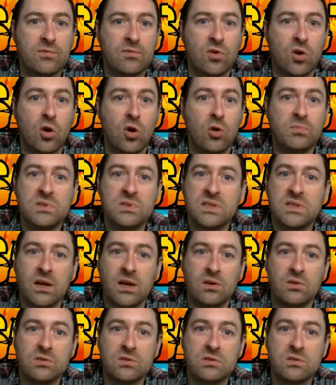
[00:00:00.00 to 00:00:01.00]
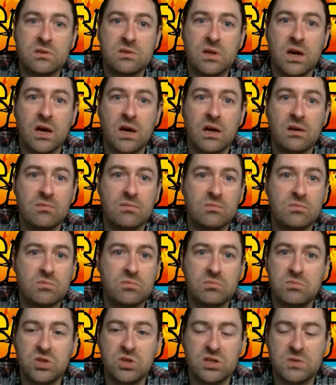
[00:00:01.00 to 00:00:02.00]
for home sales
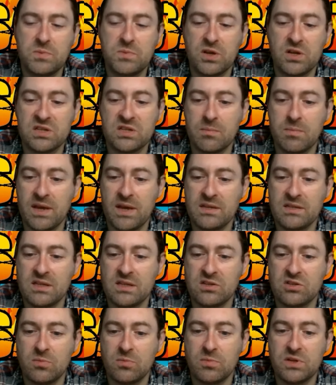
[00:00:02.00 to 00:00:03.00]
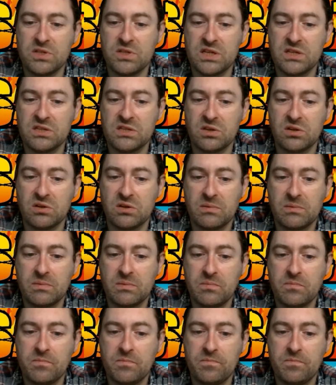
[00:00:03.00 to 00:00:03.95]
just because it makes things so much easier.